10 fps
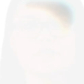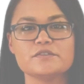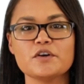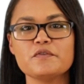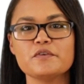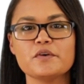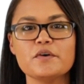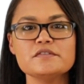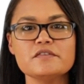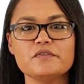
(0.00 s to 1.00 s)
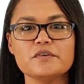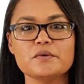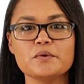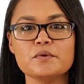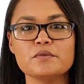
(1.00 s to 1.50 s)
So for those of
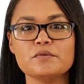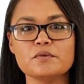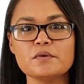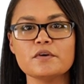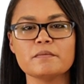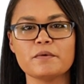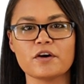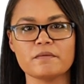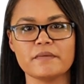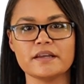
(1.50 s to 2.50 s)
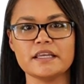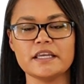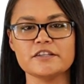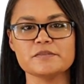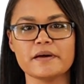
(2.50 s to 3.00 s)
you who do earn pocket money
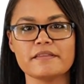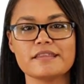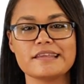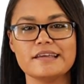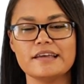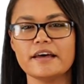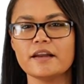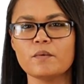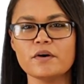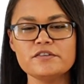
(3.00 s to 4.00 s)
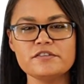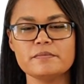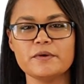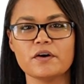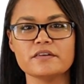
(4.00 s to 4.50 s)
each month, and I want you to
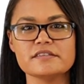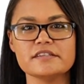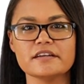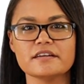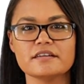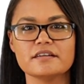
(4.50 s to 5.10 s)
be honest here,